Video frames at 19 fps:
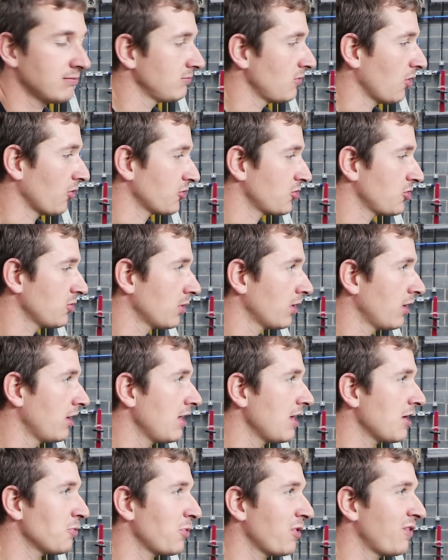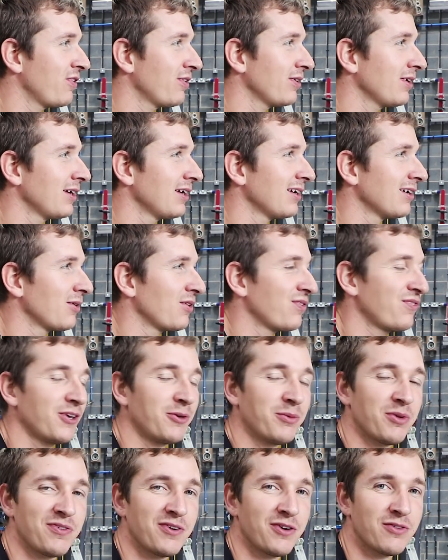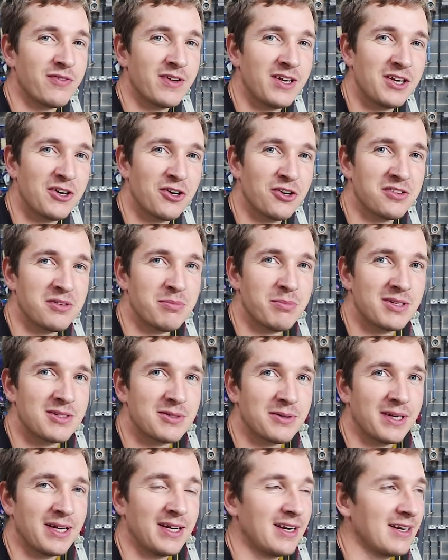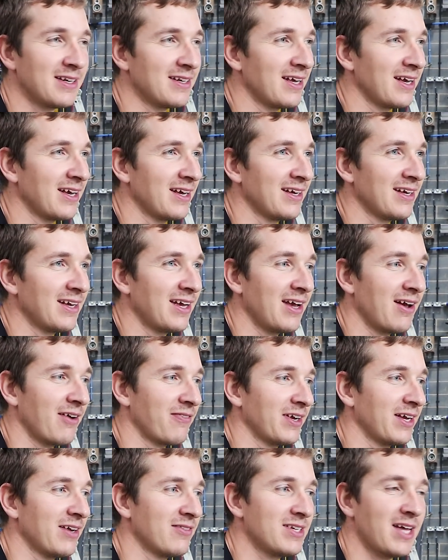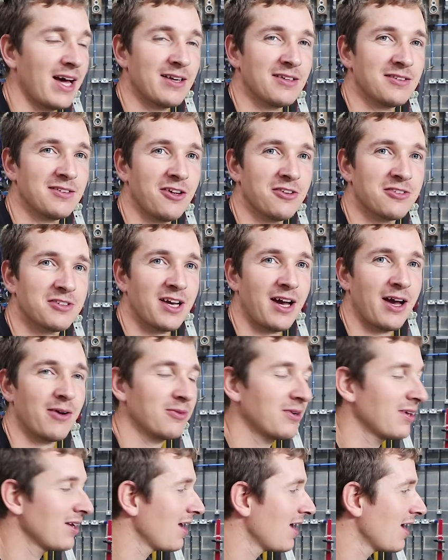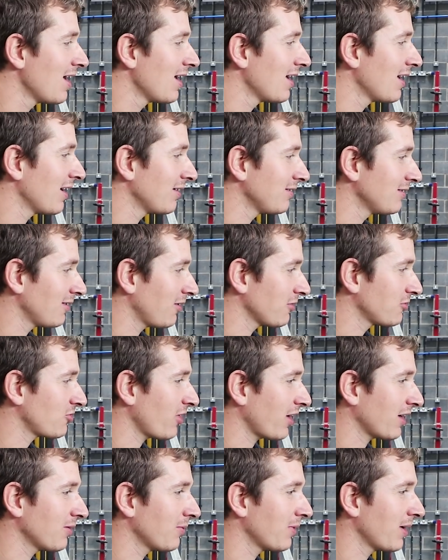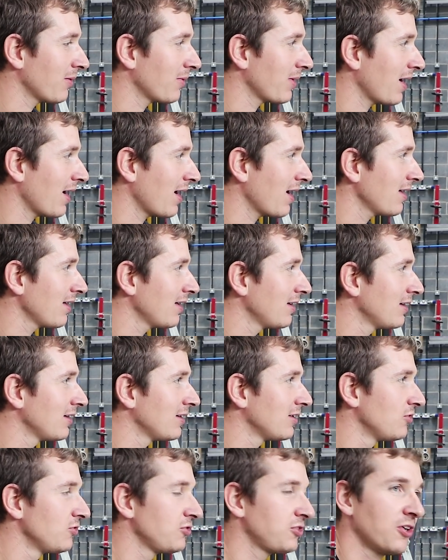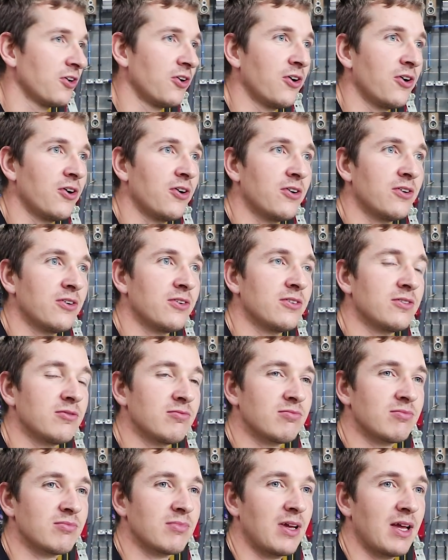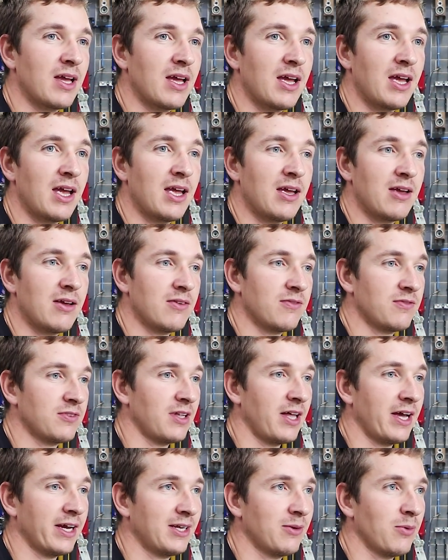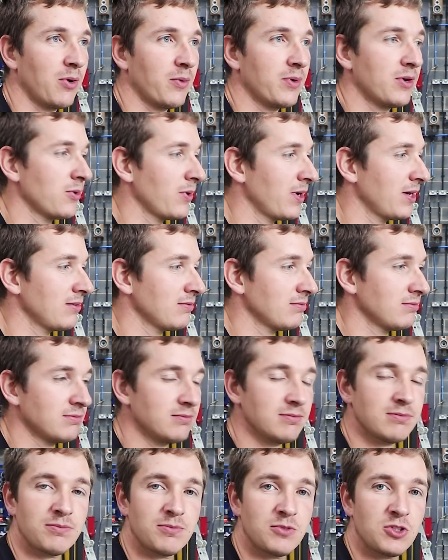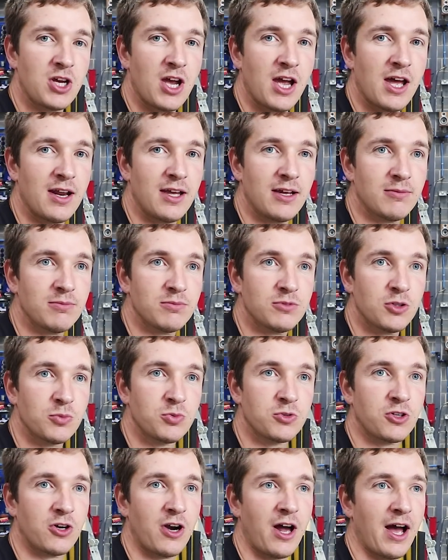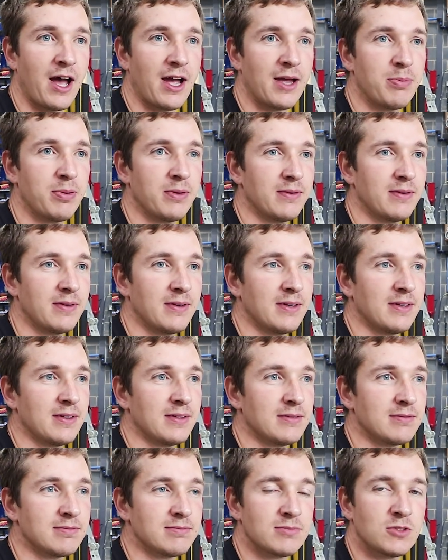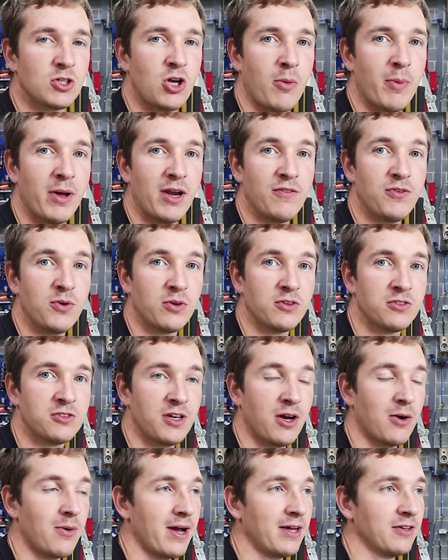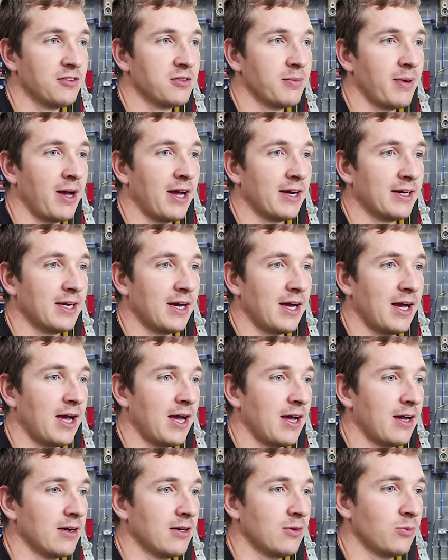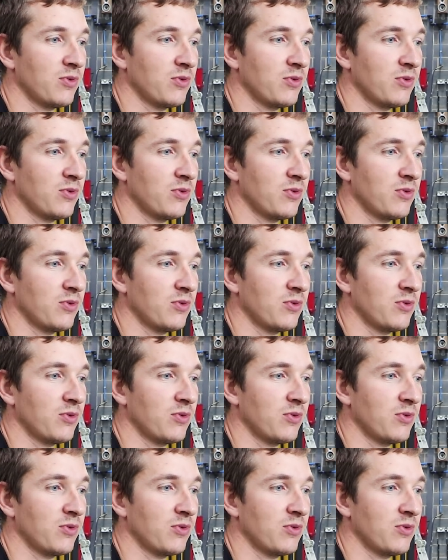Not sure, we filmed a few videos in between and I think even Danny's lost count and lost track of where we are. So if you like what we're doing, share it, subscribe, comment if you want to see what else about car.